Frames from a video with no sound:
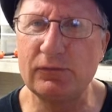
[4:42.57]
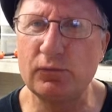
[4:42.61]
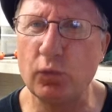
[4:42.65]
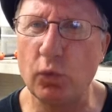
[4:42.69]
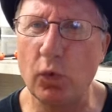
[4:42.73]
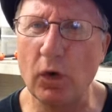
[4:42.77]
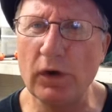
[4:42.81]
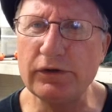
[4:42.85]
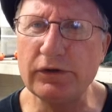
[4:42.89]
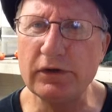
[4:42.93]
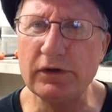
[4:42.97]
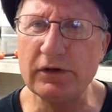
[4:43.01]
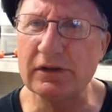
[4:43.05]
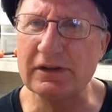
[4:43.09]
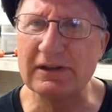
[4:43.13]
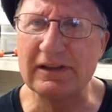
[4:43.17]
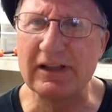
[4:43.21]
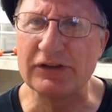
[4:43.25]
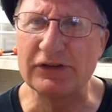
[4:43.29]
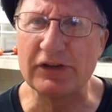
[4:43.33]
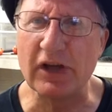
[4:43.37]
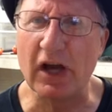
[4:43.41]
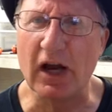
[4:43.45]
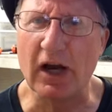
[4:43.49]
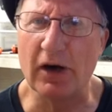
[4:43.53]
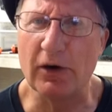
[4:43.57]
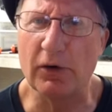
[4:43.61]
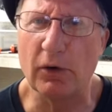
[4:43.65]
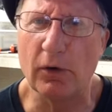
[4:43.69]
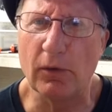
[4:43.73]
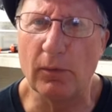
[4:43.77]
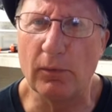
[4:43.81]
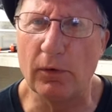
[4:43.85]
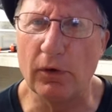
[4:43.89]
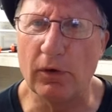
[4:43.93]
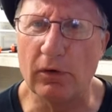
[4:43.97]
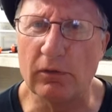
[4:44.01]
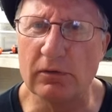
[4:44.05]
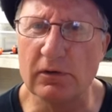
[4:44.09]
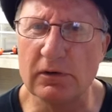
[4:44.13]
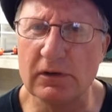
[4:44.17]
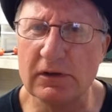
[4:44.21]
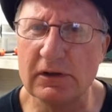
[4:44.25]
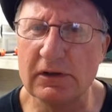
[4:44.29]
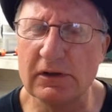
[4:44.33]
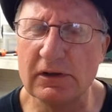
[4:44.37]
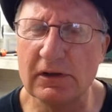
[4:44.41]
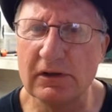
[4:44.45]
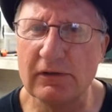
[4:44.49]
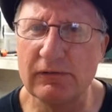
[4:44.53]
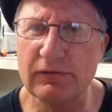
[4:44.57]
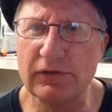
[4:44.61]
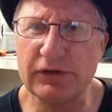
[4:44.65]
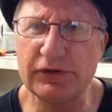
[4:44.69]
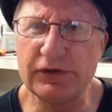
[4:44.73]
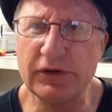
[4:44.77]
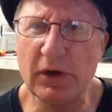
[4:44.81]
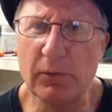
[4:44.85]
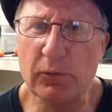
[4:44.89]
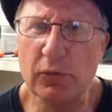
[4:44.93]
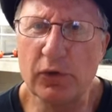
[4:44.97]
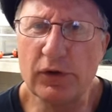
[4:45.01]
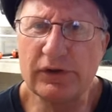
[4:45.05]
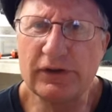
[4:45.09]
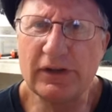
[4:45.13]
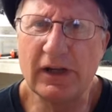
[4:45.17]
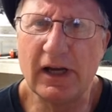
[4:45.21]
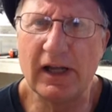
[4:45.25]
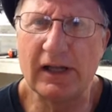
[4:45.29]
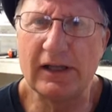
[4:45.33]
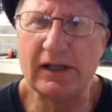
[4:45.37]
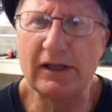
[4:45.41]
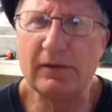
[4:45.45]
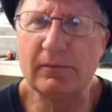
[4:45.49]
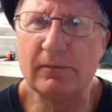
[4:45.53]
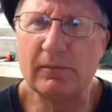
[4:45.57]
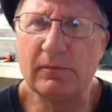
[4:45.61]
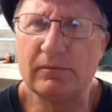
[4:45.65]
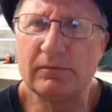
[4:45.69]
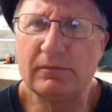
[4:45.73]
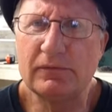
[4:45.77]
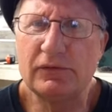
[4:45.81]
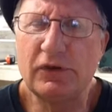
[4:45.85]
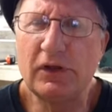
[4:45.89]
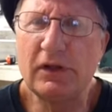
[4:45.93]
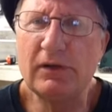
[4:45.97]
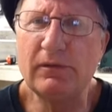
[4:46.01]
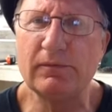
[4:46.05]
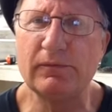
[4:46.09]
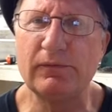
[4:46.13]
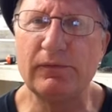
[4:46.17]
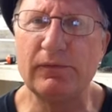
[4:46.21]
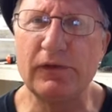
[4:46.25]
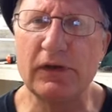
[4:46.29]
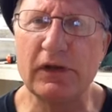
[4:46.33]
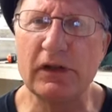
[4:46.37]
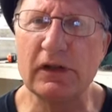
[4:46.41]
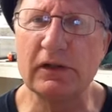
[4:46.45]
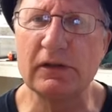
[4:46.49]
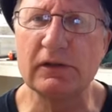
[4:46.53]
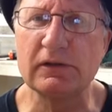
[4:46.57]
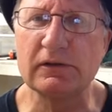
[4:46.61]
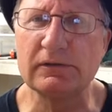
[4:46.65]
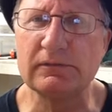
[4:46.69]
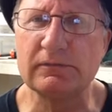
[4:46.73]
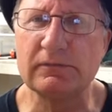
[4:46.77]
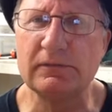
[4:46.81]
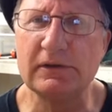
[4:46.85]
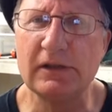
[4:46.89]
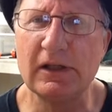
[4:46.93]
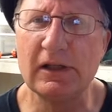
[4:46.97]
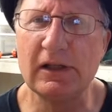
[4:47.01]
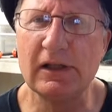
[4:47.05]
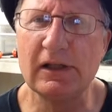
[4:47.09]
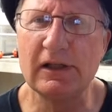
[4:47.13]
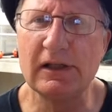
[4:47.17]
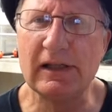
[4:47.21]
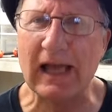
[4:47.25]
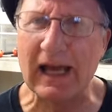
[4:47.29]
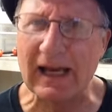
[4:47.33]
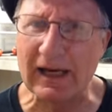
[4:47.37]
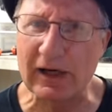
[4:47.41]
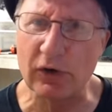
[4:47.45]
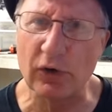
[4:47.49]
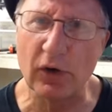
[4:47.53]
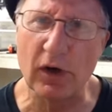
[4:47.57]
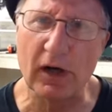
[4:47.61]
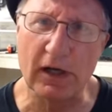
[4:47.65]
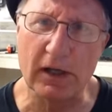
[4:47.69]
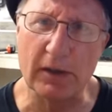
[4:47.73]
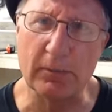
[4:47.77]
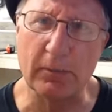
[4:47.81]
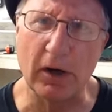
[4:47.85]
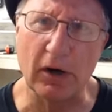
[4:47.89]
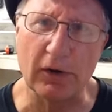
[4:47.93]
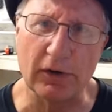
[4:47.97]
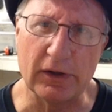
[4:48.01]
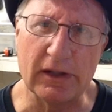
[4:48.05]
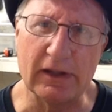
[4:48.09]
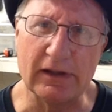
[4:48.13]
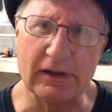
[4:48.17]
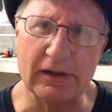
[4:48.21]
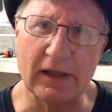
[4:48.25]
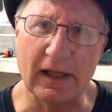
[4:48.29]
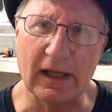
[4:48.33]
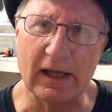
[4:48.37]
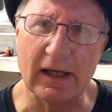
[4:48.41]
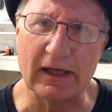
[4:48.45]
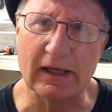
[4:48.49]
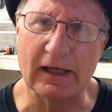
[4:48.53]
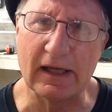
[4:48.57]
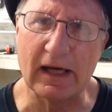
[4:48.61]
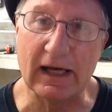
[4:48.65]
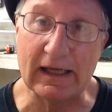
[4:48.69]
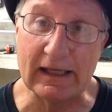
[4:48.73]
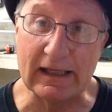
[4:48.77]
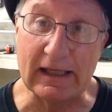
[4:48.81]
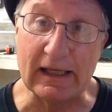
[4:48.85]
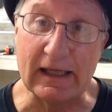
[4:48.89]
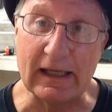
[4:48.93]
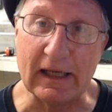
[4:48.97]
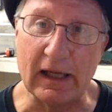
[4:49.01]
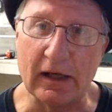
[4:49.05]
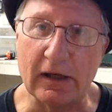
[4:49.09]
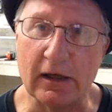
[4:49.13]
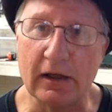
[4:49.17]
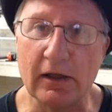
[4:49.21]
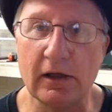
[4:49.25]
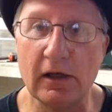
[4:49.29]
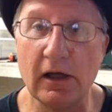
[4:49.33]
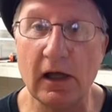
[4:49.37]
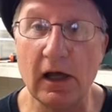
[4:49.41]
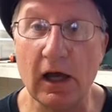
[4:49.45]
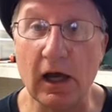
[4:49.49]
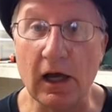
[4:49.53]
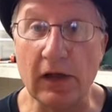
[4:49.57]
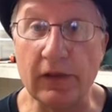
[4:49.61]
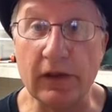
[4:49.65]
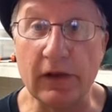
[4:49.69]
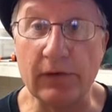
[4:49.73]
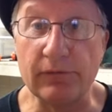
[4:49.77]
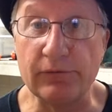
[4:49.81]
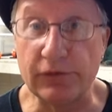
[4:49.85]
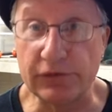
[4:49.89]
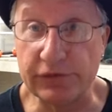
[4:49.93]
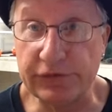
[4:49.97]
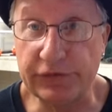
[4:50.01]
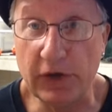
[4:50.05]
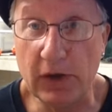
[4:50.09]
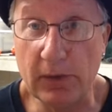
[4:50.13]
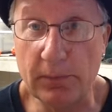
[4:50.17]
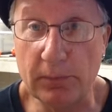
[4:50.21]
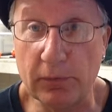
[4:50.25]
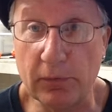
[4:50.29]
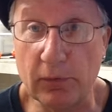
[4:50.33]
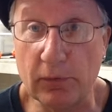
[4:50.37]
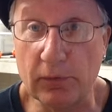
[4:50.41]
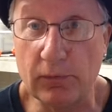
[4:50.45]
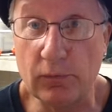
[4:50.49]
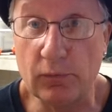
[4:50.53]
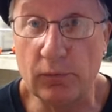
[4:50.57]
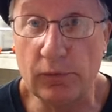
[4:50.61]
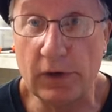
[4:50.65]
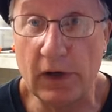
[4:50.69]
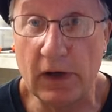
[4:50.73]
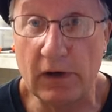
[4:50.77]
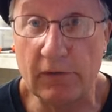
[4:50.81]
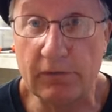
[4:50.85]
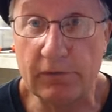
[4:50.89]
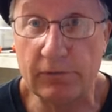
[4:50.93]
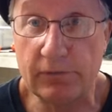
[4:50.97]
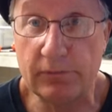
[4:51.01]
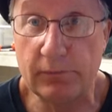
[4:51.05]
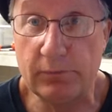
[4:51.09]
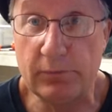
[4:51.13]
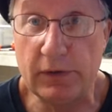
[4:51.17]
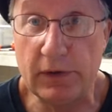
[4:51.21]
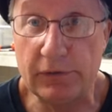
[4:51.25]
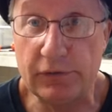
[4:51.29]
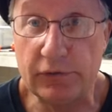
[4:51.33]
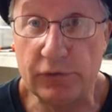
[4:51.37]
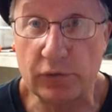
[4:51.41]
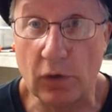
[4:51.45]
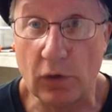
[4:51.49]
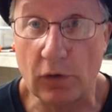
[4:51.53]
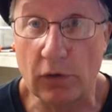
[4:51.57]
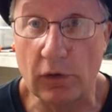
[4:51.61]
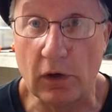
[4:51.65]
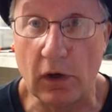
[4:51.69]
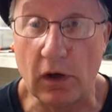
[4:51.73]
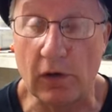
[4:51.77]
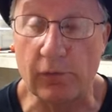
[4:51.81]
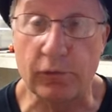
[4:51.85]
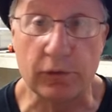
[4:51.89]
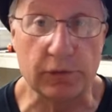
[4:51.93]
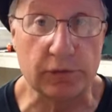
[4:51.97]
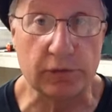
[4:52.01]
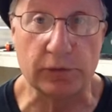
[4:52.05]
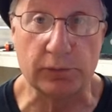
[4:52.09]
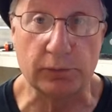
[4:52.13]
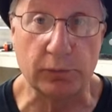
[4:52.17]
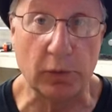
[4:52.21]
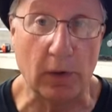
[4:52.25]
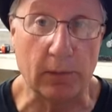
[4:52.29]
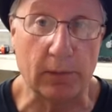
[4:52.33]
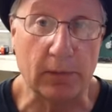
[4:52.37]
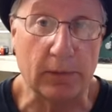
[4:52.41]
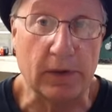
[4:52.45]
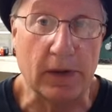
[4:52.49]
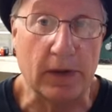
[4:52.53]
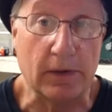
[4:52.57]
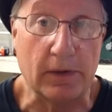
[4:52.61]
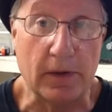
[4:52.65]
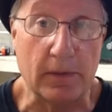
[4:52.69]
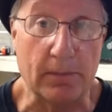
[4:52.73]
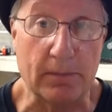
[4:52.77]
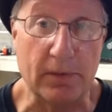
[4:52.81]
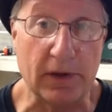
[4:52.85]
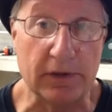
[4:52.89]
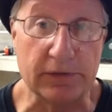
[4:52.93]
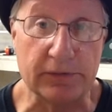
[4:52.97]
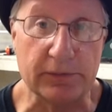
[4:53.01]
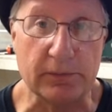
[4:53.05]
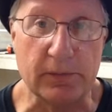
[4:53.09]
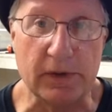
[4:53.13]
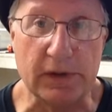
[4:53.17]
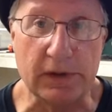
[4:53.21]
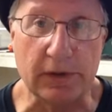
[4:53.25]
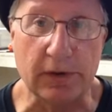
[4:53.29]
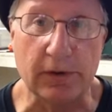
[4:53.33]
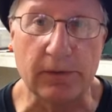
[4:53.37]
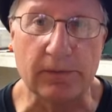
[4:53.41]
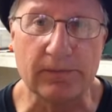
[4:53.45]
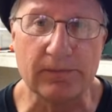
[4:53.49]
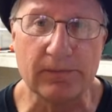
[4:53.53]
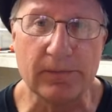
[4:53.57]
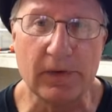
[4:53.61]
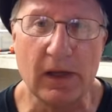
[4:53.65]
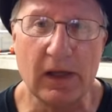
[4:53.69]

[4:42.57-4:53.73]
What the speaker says: wasn't desirable. For some reason, I didn't feel that great about eating that again. And then for supper, we have beef stroganoff, which is probably their best meal.